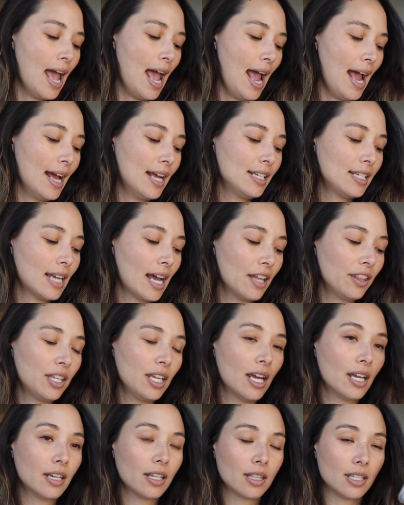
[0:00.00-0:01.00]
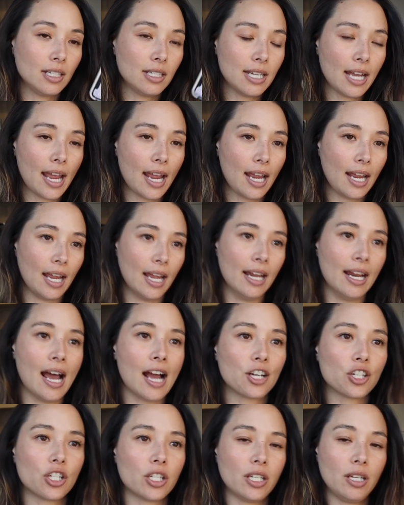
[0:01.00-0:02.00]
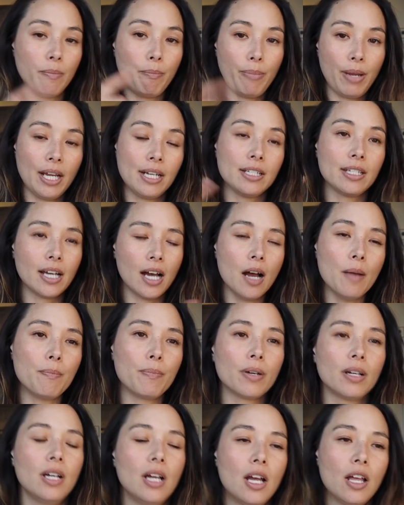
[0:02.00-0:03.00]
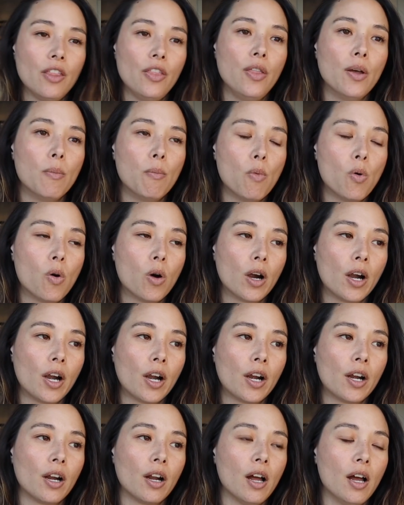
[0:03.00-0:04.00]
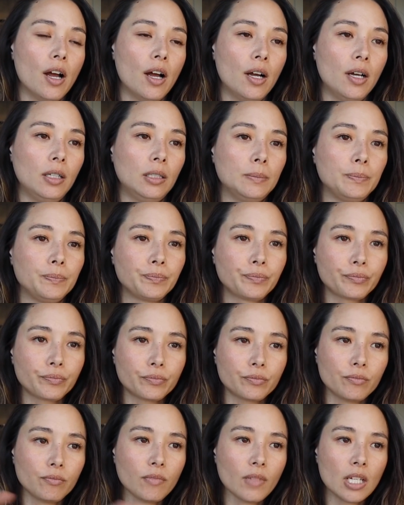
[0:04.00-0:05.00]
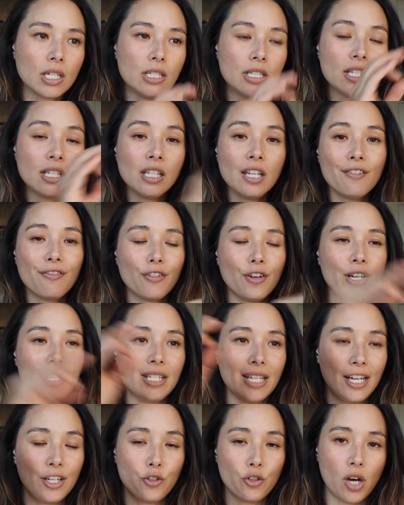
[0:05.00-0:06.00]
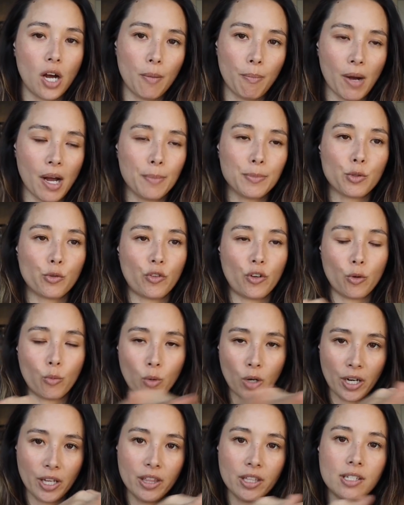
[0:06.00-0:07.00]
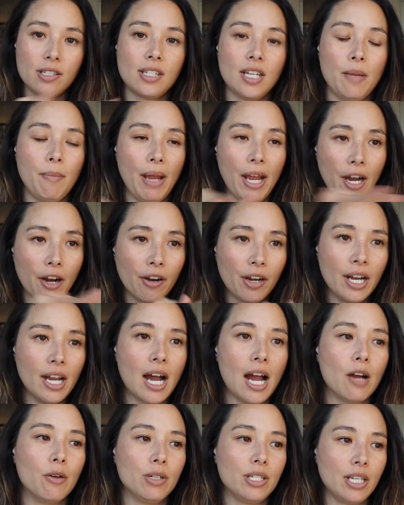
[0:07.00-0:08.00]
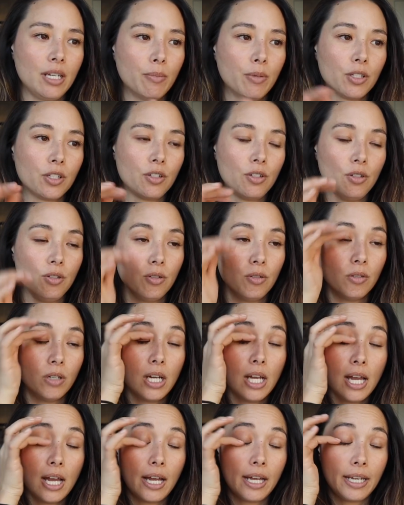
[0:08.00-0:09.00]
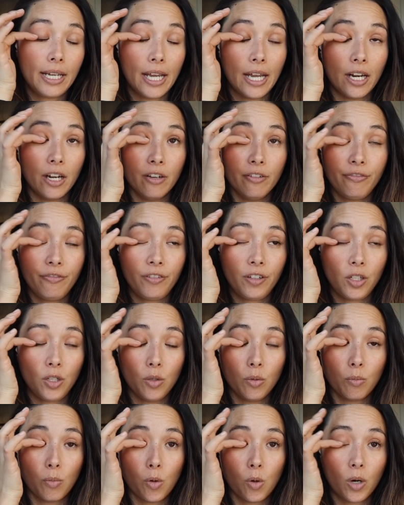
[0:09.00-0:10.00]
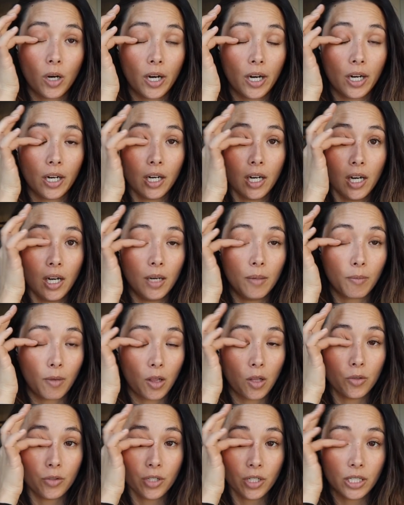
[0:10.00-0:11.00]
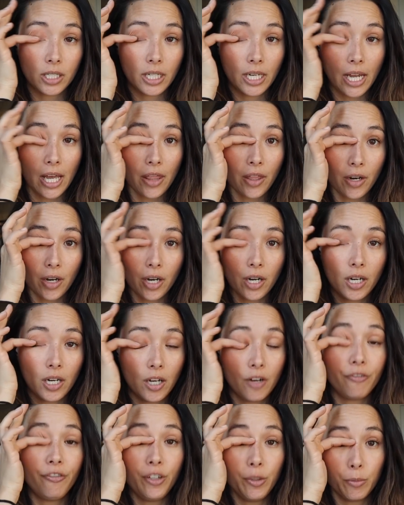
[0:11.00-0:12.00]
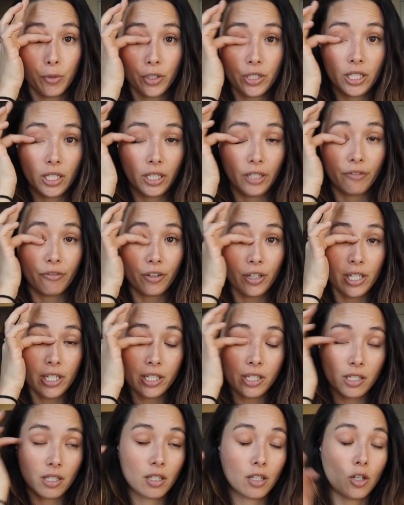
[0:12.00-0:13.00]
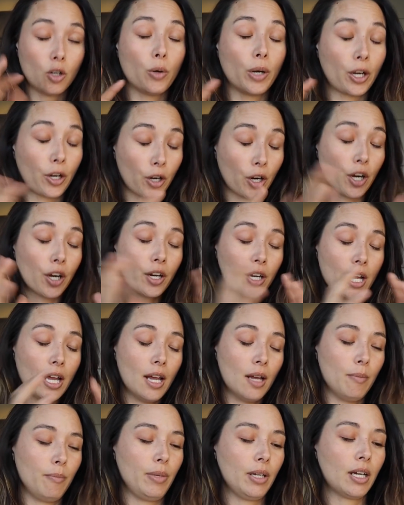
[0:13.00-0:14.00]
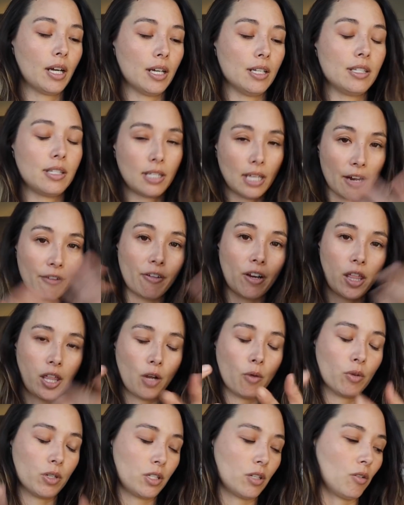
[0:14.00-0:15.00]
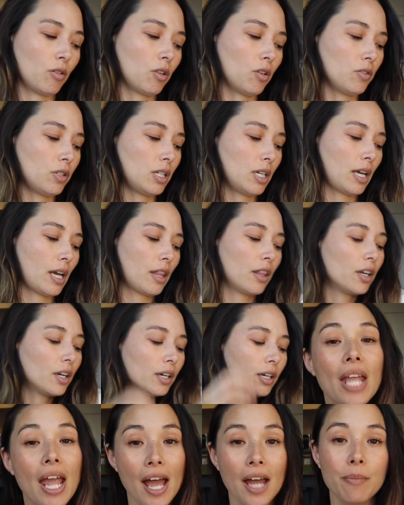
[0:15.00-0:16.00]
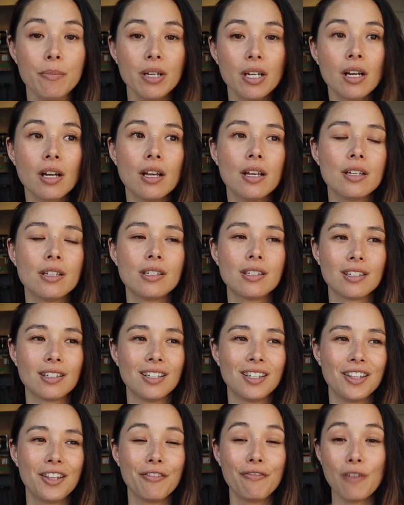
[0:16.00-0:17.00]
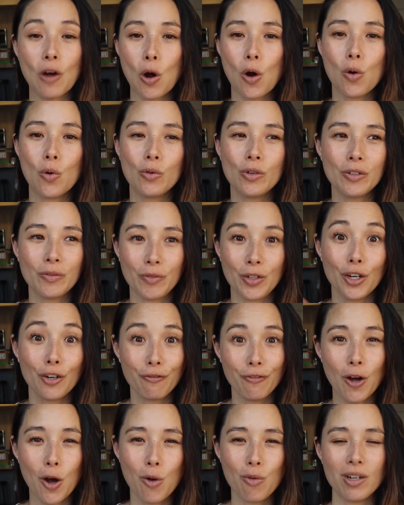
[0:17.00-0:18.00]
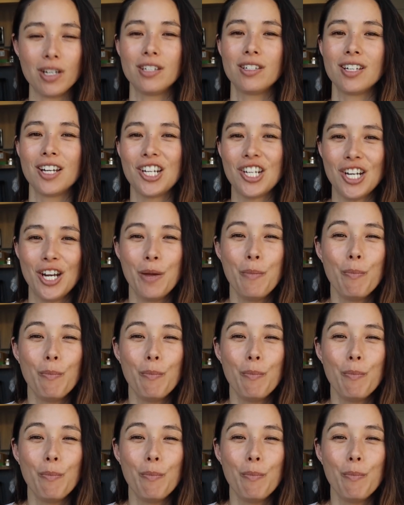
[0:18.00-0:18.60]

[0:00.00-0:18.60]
And at the end of the day, it actually picked up the more deliveries and drop-offs were in the same area. I was able to get a few more closer together, a few more deliveries quicker, because everything was so close together. And because your phone is such an